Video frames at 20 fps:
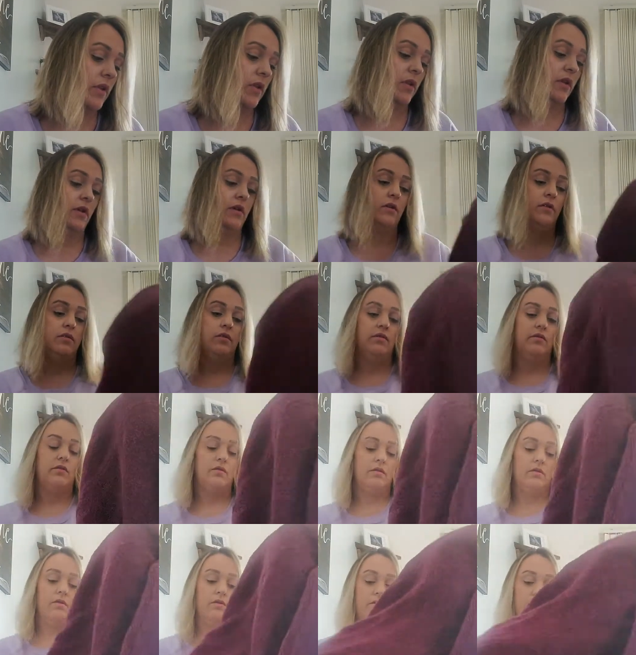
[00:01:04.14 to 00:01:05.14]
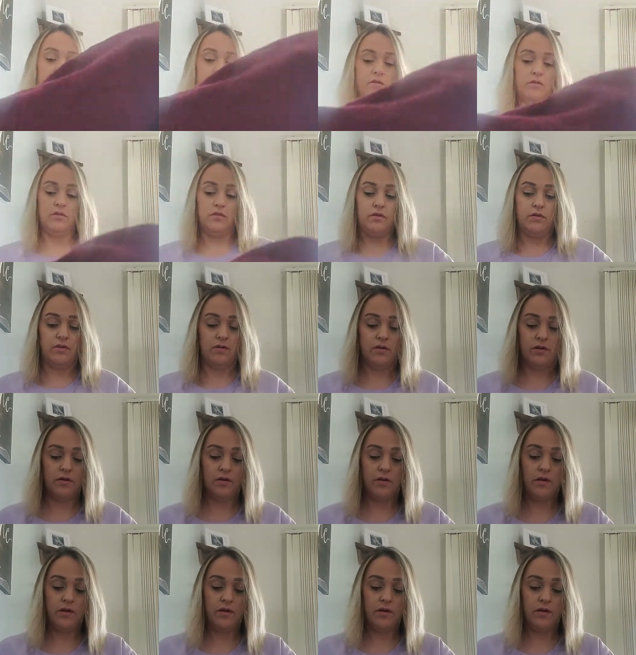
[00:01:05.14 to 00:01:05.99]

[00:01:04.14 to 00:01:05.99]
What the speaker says: Nobody speaks.